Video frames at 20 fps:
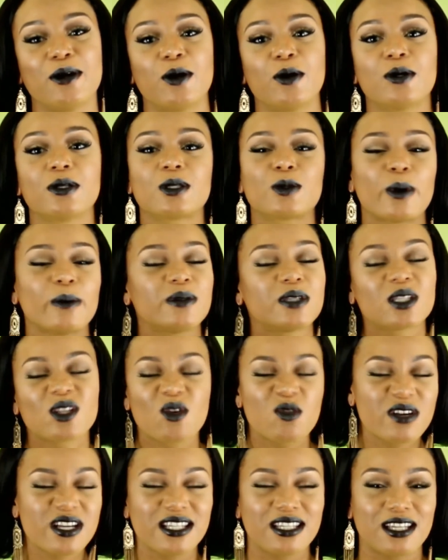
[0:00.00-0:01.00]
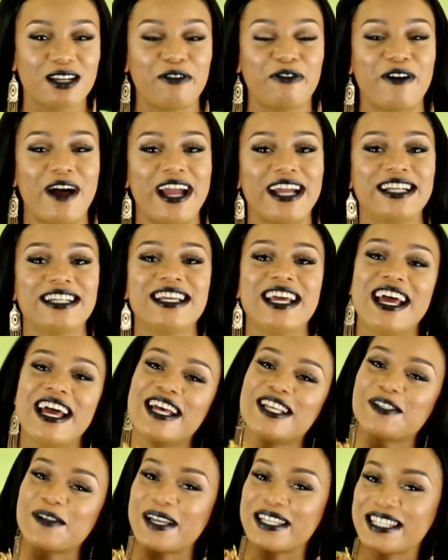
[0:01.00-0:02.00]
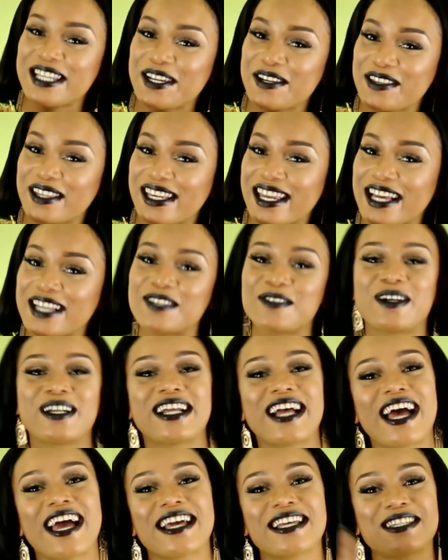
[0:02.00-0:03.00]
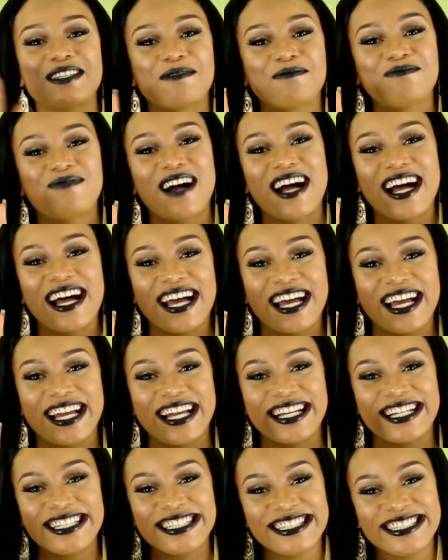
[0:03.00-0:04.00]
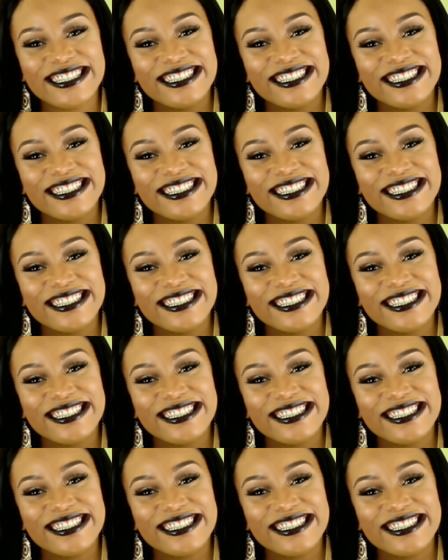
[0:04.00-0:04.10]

go, so I'm so easy to find. So I'll see you in the next one, guys. Bye.